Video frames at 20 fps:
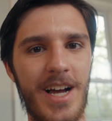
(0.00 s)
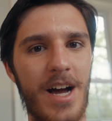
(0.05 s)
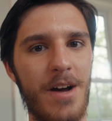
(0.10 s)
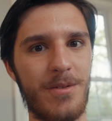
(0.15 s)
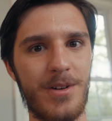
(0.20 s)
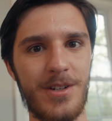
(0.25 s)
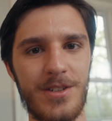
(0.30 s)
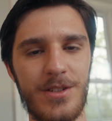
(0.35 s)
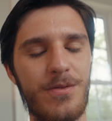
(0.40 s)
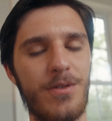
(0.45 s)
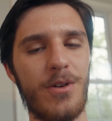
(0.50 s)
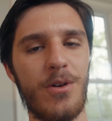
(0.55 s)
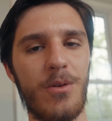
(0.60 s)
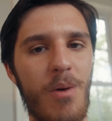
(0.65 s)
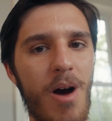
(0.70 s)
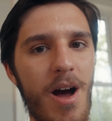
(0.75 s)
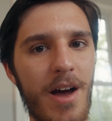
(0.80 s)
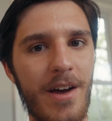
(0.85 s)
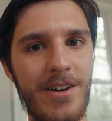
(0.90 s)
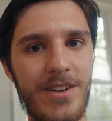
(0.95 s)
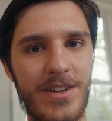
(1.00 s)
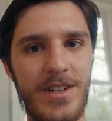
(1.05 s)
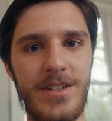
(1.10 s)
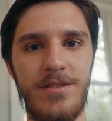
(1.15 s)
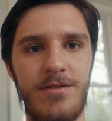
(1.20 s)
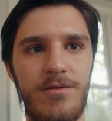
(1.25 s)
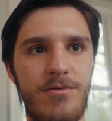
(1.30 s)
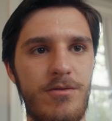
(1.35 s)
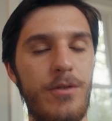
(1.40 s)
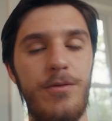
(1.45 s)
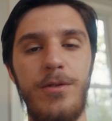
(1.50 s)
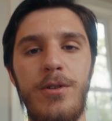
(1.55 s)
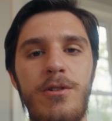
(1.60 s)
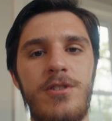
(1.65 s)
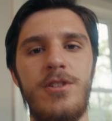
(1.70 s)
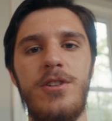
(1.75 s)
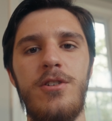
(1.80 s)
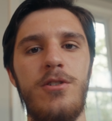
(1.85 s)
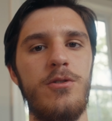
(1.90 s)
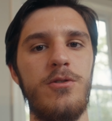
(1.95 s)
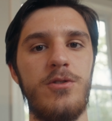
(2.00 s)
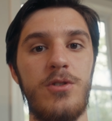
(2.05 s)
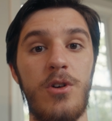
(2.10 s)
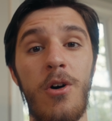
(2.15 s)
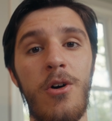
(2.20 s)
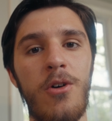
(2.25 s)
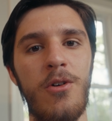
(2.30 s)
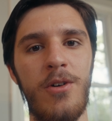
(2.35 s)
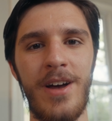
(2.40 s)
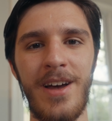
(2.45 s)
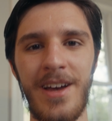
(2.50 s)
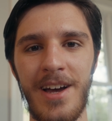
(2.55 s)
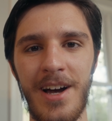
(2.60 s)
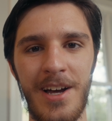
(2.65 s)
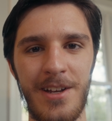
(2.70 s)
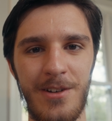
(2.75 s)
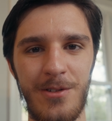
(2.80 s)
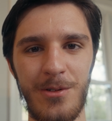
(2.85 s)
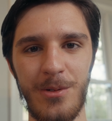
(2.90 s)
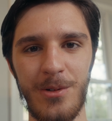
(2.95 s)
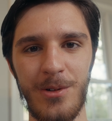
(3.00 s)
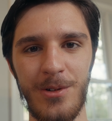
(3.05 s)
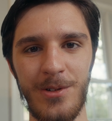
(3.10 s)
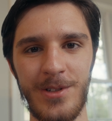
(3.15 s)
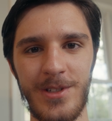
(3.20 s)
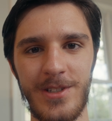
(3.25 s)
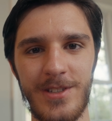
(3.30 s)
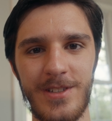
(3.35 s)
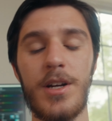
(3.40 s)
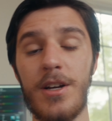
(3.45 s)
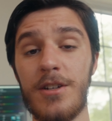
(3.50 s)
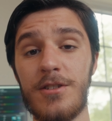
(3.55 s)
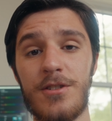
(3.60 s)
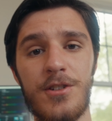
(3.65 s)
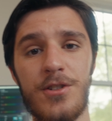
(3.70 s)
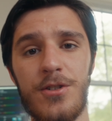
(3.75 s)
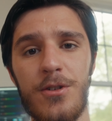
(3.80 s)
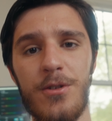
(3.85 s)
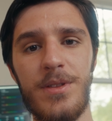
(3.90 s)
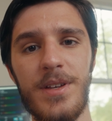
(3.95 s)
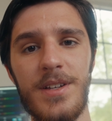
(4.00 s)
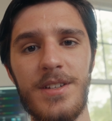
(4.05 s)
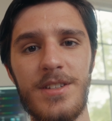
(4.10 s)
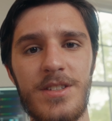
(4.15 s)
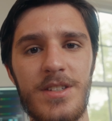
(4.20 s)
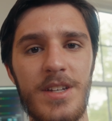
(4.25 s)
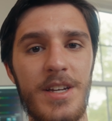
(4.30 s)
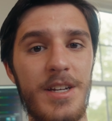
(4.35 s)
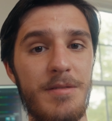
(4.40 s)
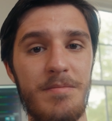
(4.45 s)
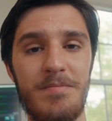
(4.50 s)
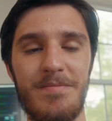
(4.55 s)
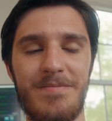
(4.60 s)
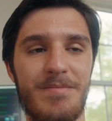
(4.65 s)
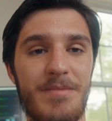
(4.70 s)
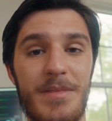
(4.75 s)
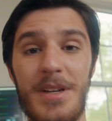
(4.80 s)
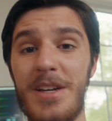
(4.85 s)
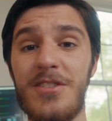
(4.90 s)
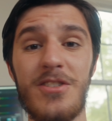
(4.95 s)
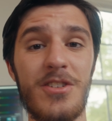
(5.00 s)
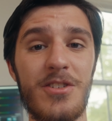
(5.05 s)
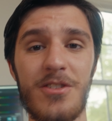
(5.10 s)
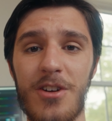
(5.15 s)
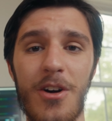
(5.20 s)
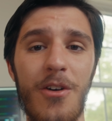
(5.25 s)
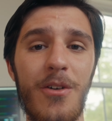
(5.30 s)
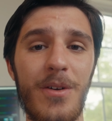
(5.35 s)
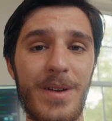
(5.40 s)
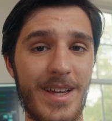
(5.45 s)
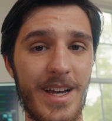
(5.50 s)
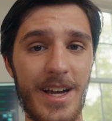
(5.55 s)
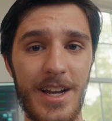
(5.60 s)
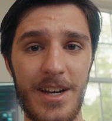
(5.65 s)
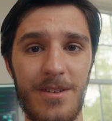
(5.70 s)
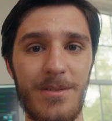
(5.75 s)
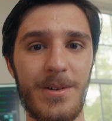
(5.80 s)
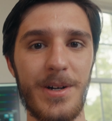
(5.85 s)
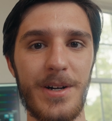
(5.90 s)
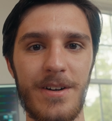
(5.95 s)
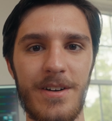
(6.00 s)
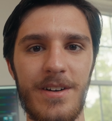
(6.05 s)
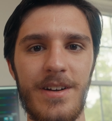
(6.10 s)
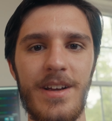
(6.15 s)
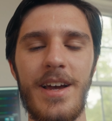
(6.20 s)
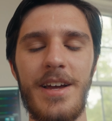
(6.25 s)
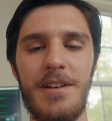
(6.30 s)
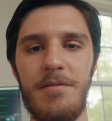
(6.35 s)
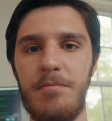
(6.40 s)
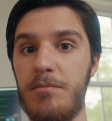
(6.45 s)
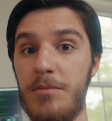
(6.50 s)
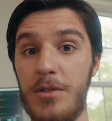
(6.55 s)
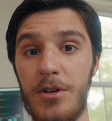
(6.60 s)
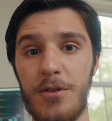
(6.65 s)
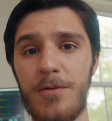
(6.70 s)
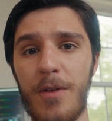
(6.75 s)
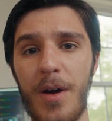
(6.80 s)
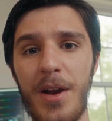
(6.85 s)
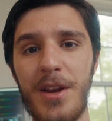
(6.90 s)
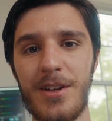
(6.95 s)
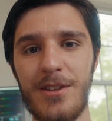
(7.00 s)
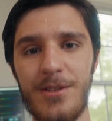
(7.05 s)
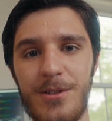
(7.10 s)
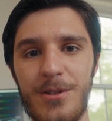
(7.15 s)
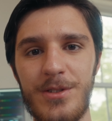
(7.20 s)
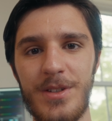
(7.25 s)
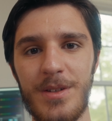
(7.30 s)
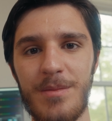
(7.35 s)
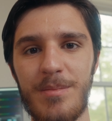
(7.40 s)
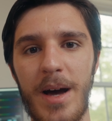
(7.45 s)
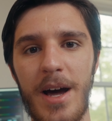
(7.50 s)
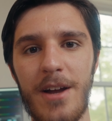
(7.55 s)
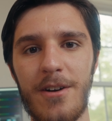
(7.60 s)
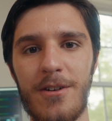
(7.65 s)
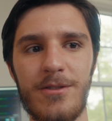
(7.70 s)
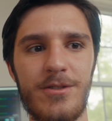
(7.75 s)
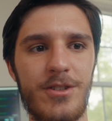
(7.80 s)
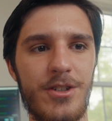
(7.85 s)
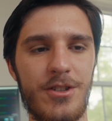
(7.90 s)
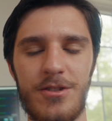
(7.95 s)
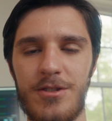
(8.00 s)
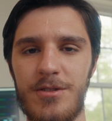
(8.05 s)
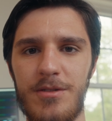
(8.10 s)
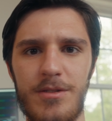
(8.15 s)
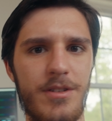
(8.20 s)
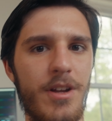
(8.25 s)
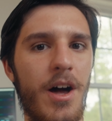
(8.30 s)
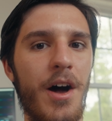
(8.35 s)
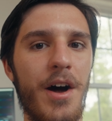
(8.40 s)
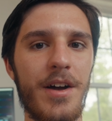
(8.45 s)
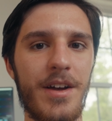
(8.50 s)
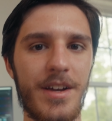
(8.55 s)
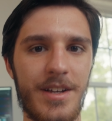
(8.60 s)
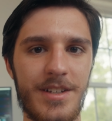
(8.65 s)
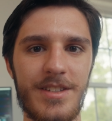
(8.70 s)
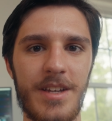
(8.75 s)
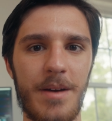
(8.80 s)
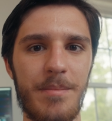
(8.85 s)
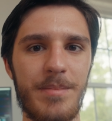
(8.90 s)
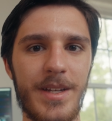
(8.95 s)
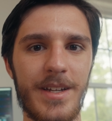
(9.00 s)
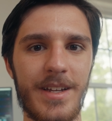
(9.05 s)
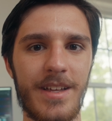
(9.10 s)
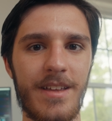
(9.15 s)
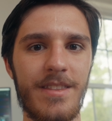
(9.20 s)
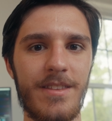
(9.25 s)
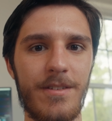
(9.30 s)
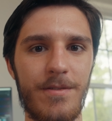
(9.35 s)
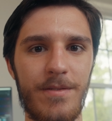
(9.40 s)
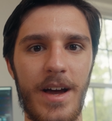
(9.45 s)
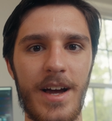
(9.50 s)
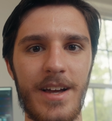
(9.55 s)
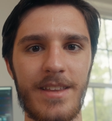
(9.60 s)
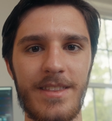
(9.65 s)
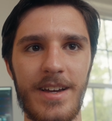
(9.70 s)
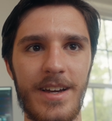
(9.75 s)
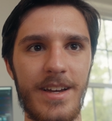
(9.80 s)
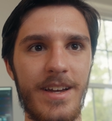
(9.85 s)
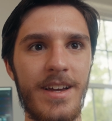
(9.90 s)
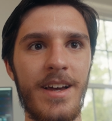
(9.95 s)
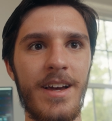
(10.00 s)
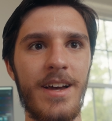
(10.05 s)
I was for a while and refuse to use all AI tools, because the truth is it isn't going anywhere, and you're fighting a losing battle just not accepting the fact that